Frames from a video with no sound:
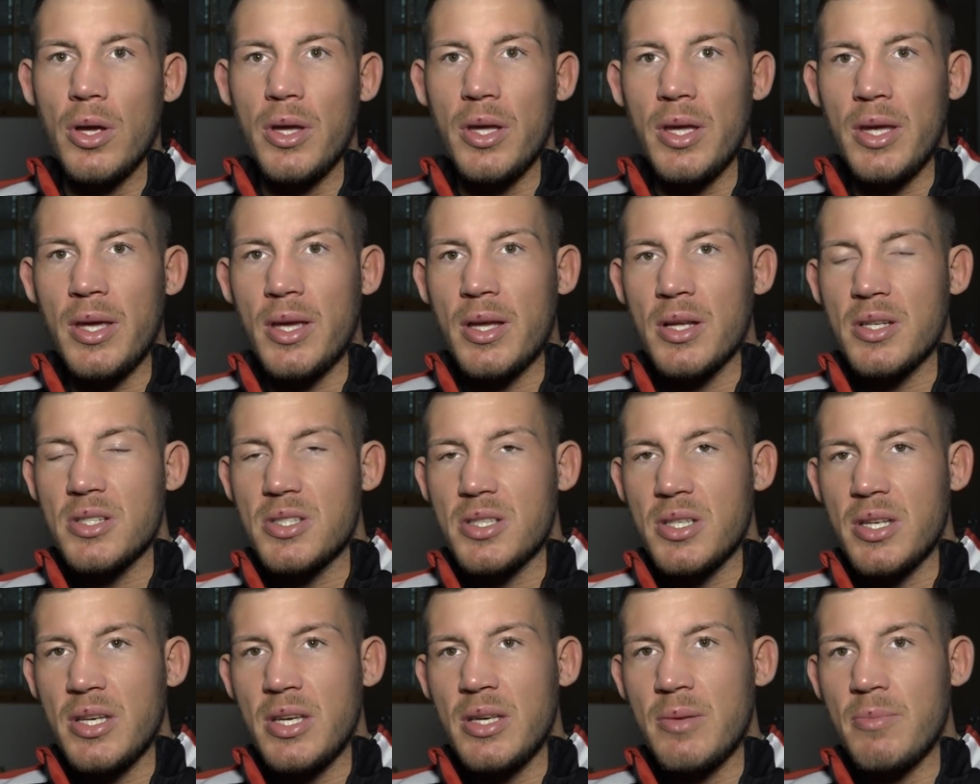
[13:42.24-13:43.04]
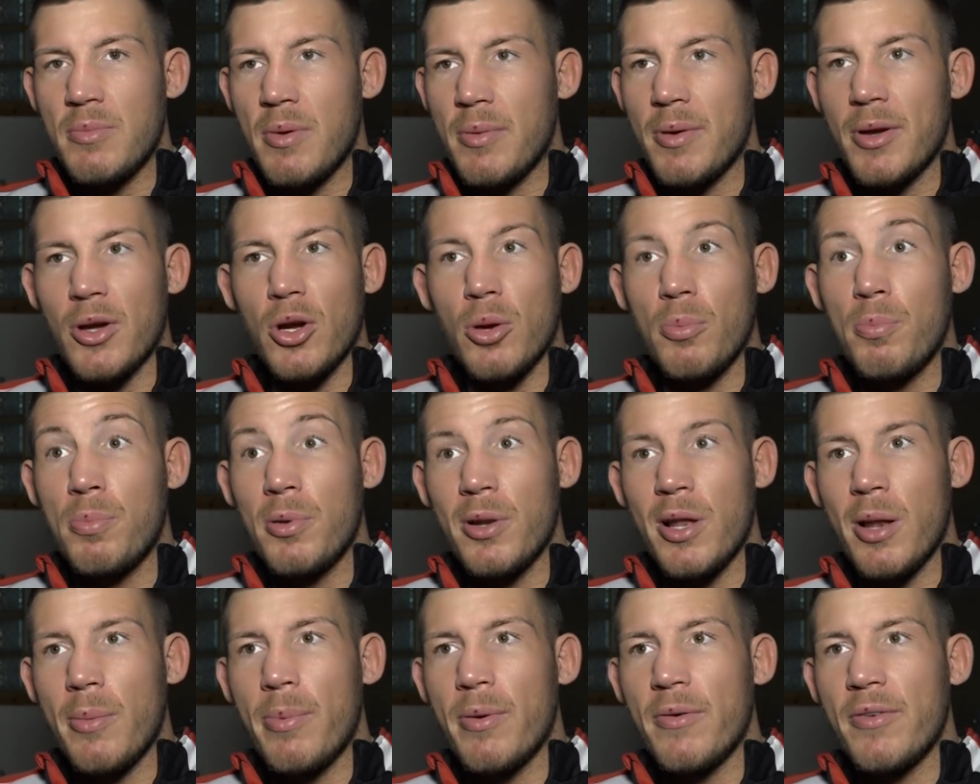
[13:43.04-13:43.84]
he can see maybe I got
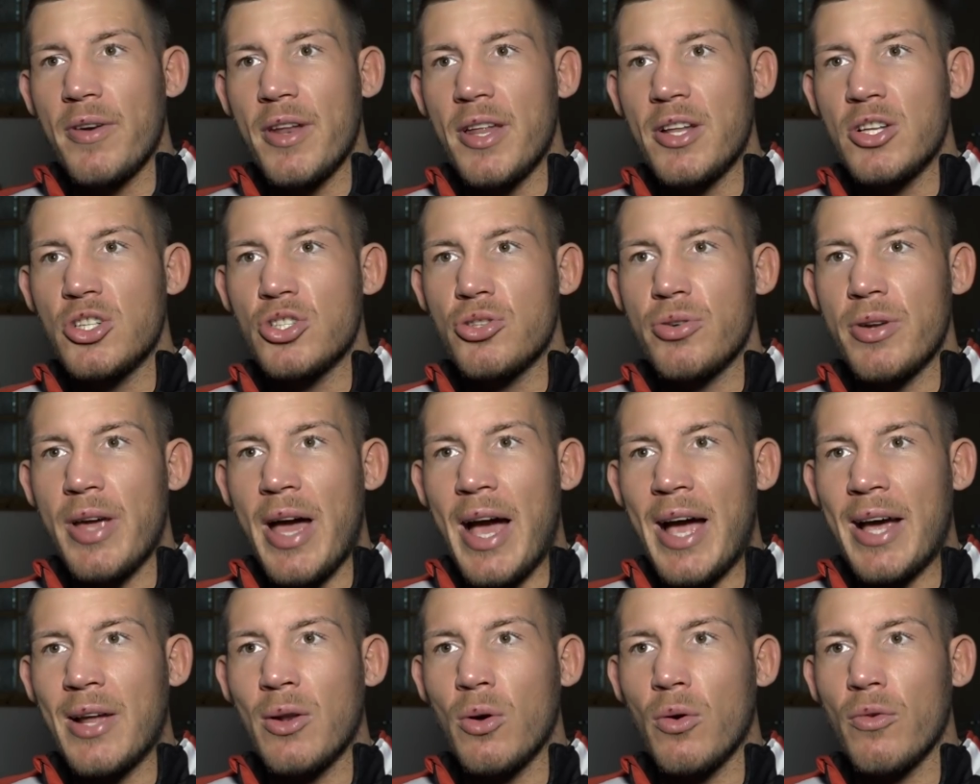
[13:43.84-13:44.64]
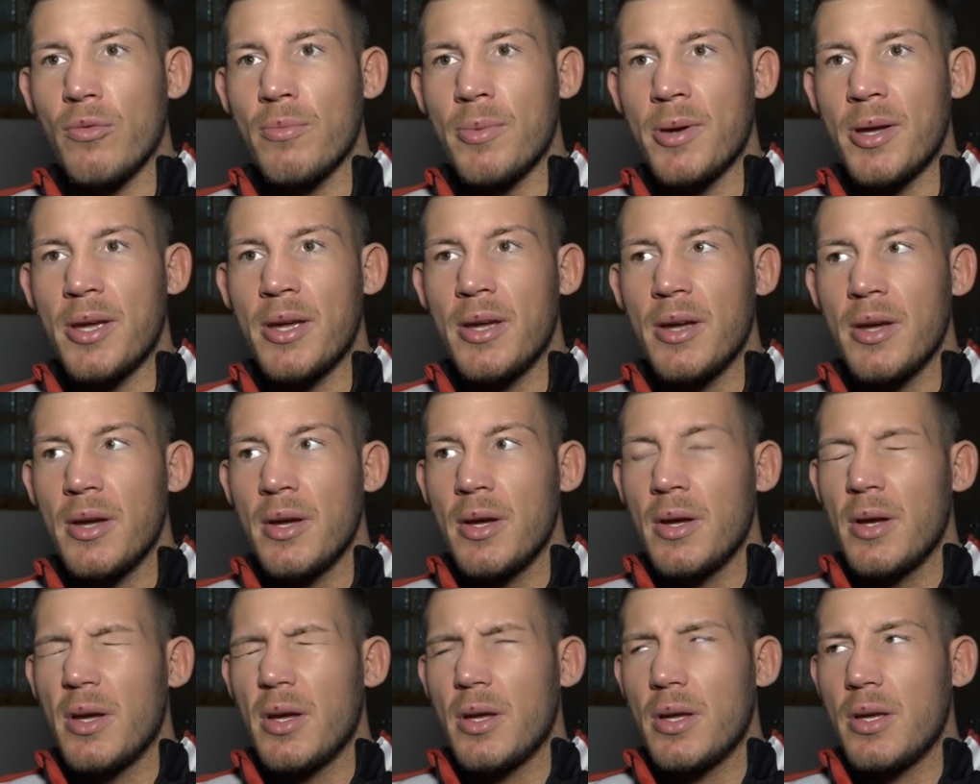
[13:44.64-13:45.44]
a little bit of an injury hanging over me.
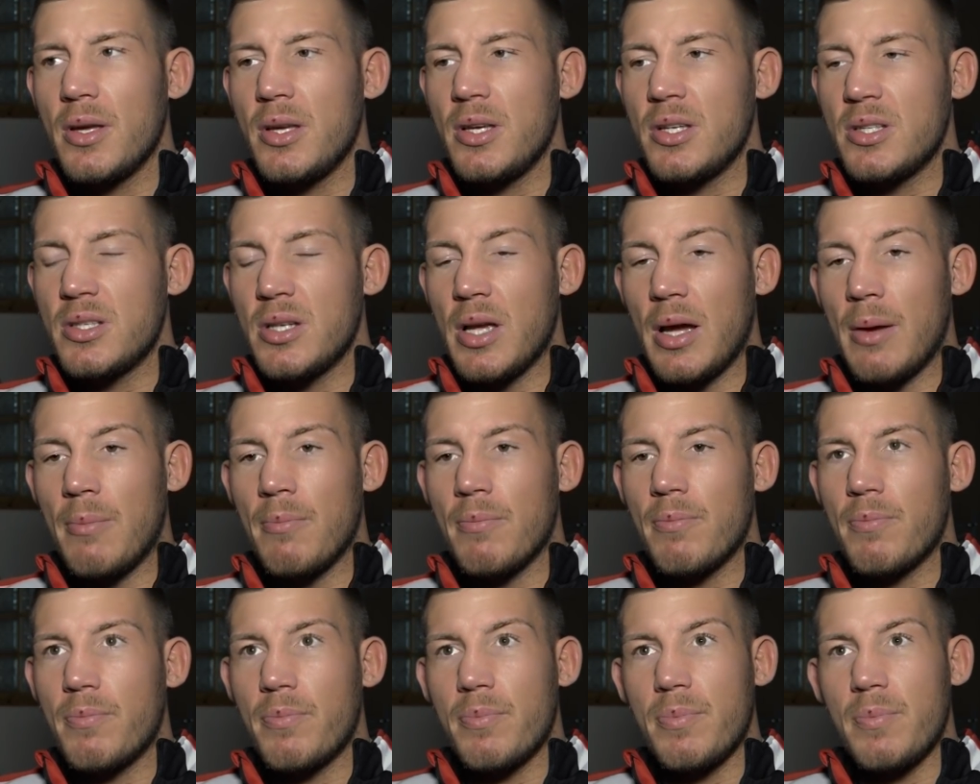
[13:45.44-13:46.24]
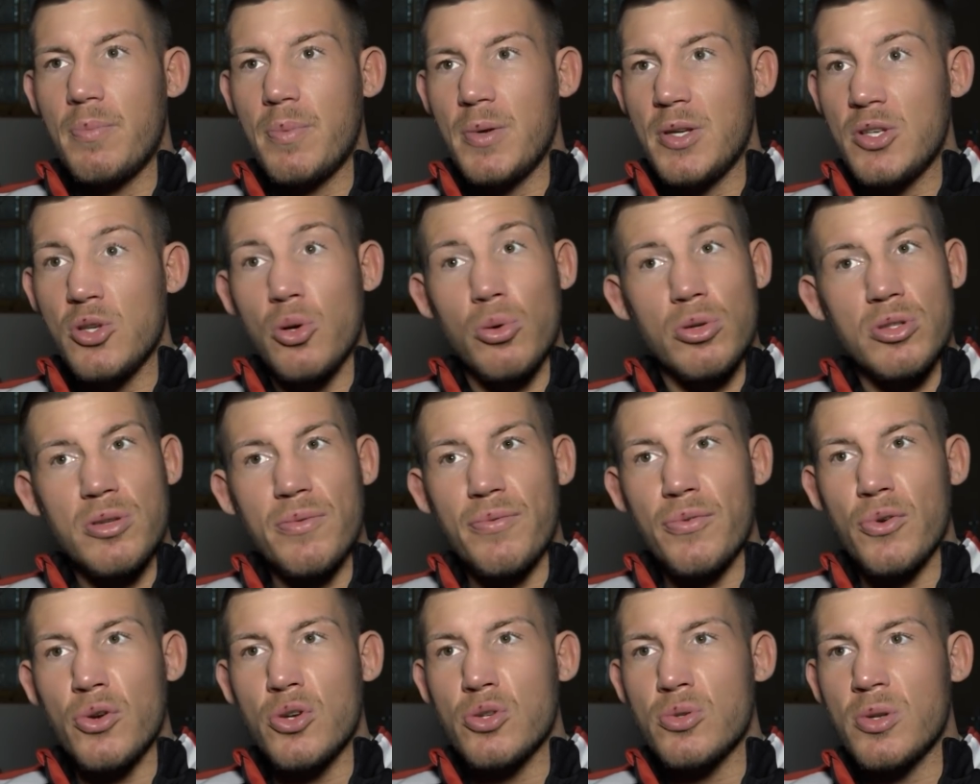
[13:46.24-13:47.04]
He's always the
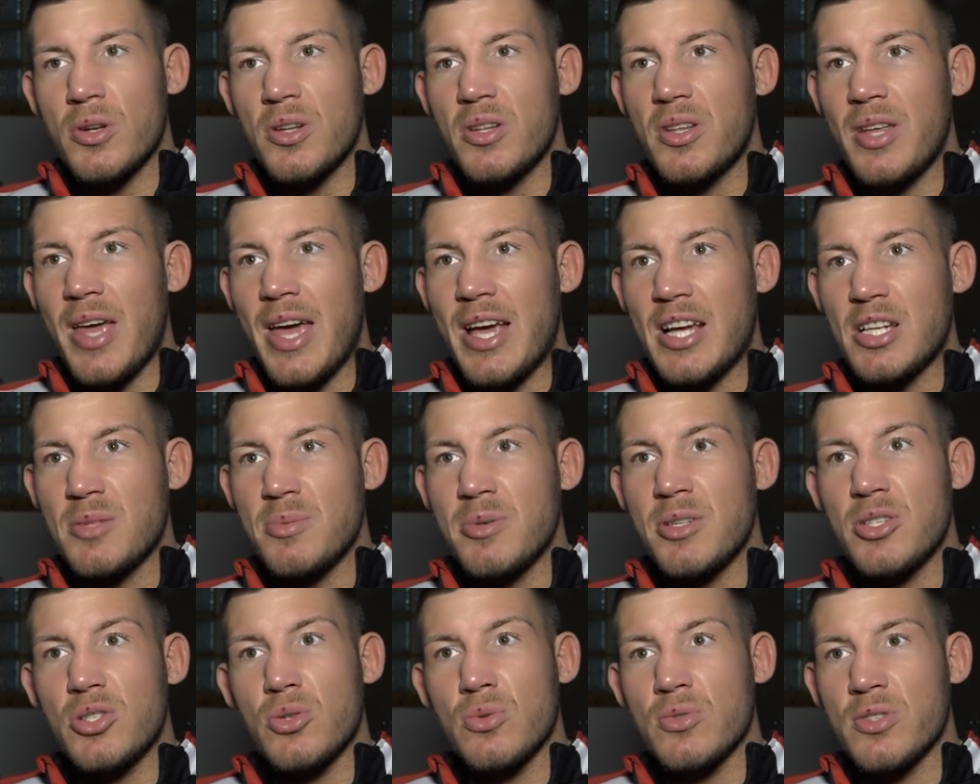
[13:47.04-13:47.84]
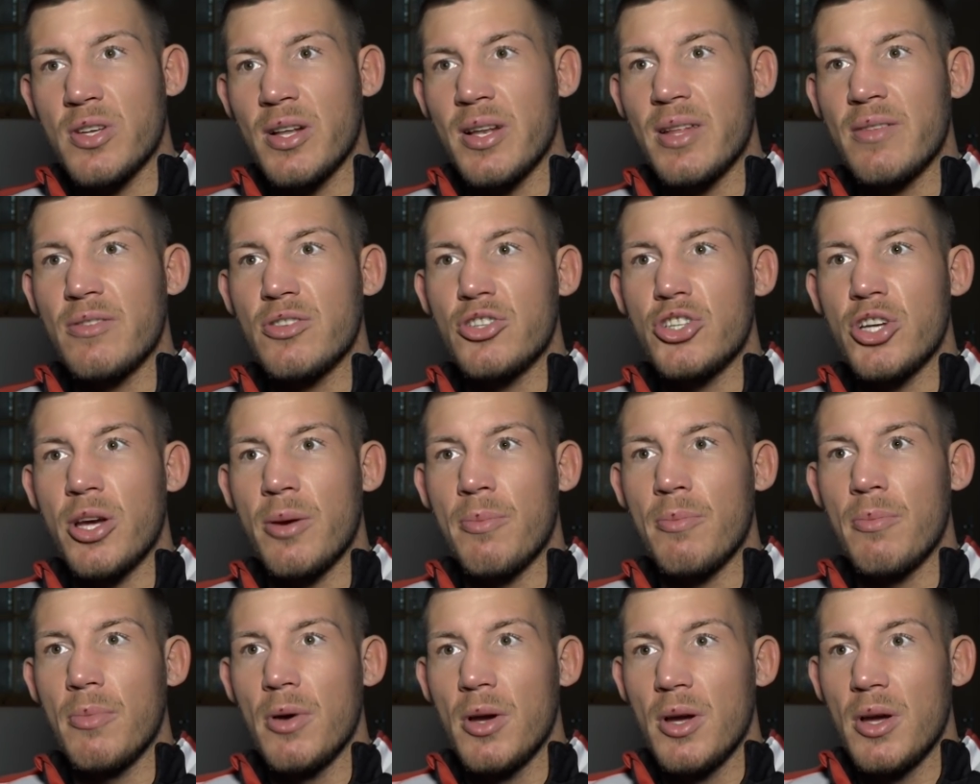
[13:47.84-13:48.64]
first one to text me as soon as I leave the
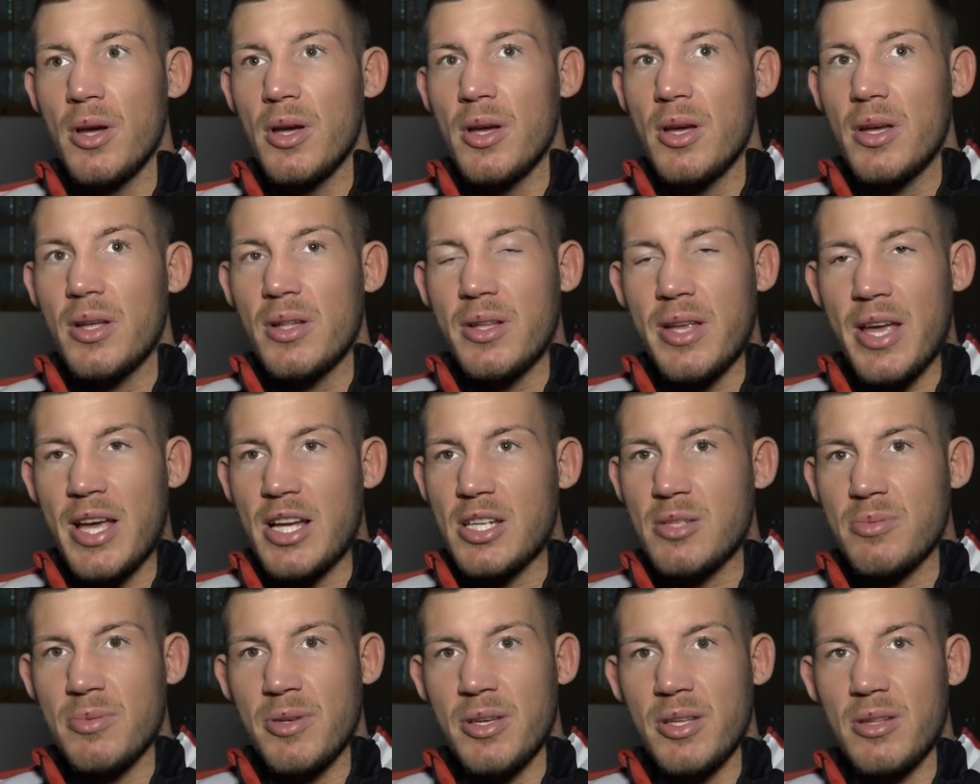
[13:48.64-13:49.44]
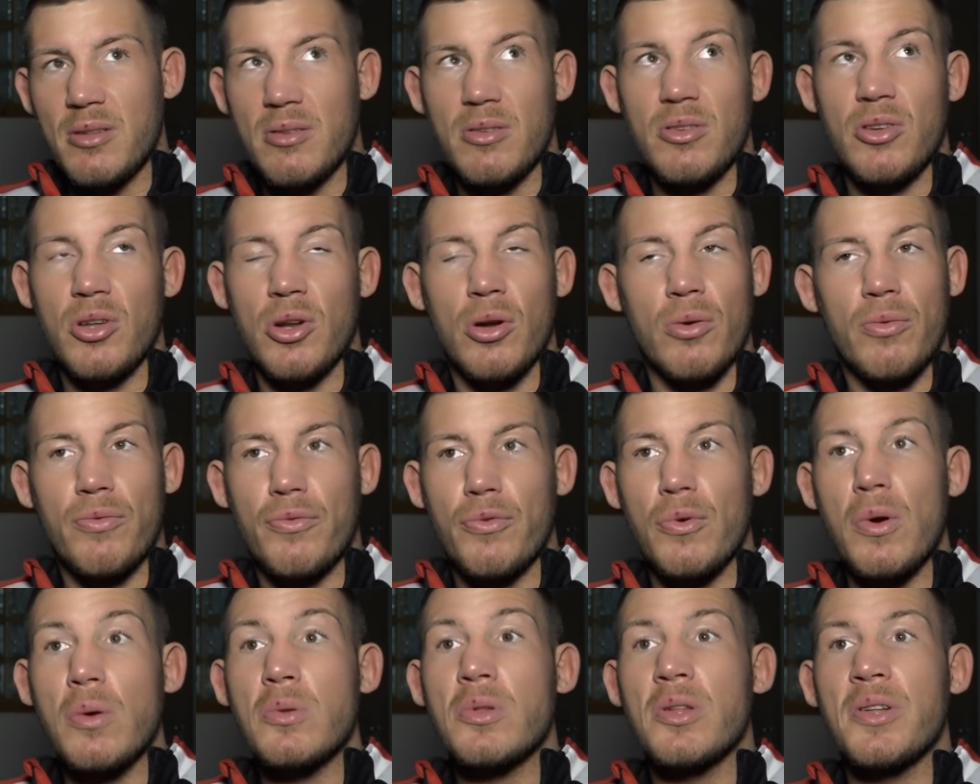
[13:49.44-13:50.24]
gym. Text me, you know,
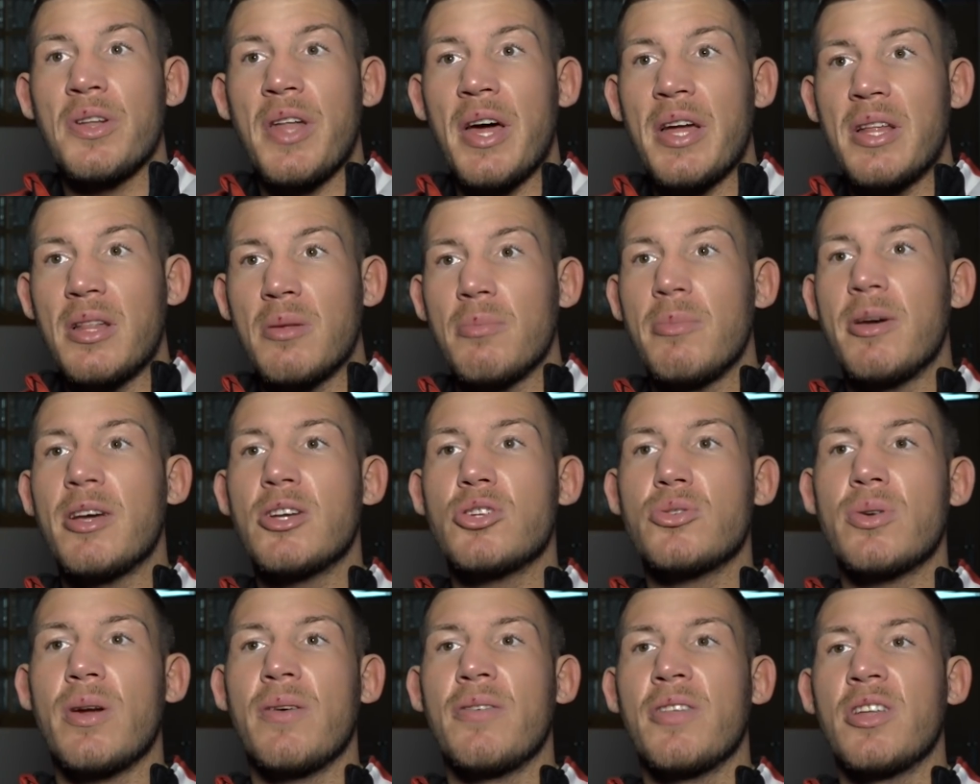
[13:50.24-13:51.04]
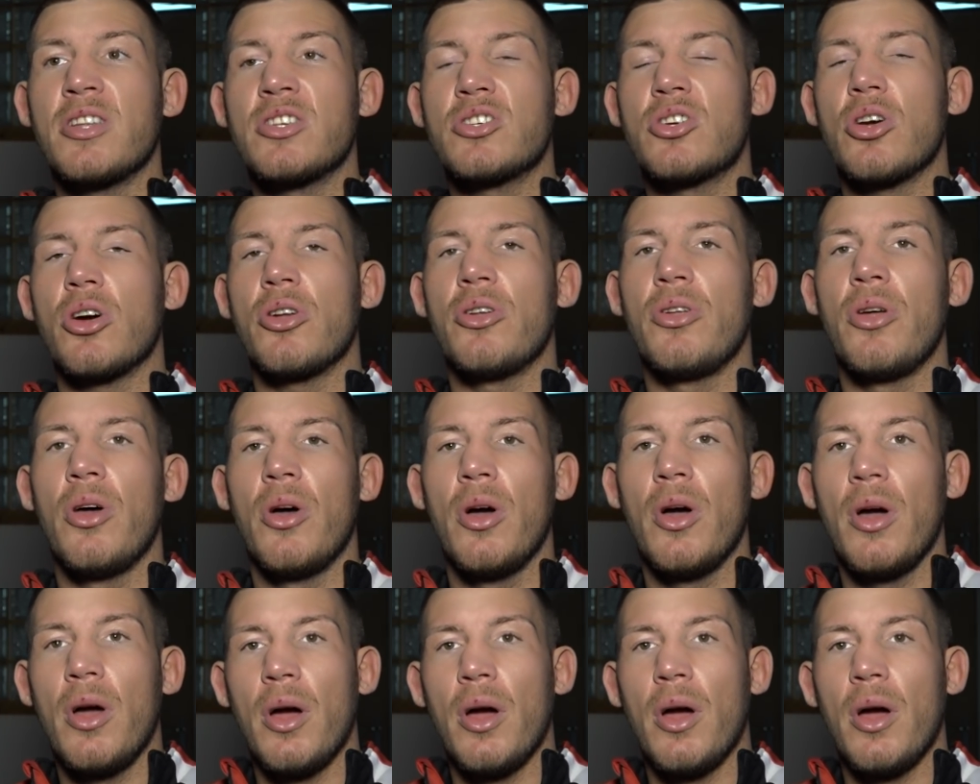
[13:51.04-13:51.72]
throughout the night to make sure everything's good.